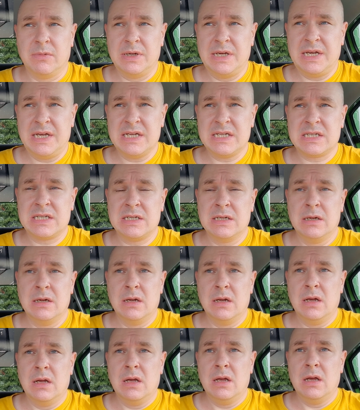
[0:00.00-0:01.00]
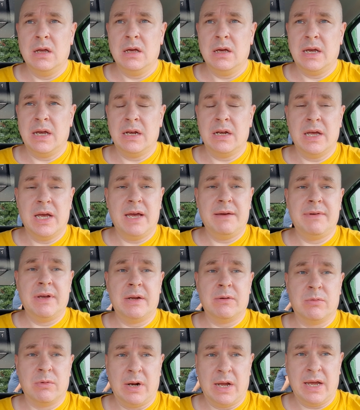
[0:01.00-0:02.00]
is in heavy
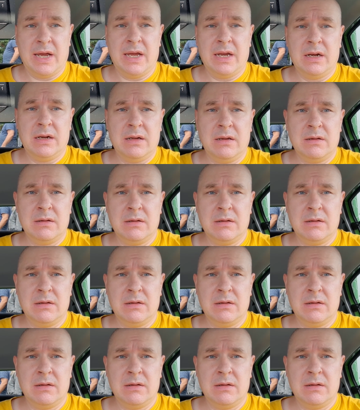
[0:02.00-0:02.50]
rain.